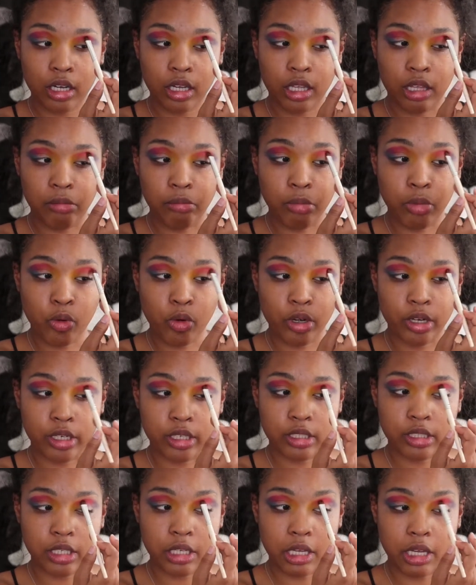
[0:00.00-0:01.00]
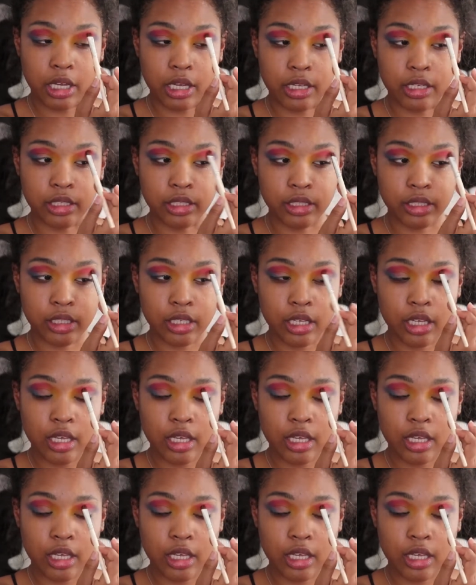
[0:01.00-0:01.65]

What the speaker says: important to us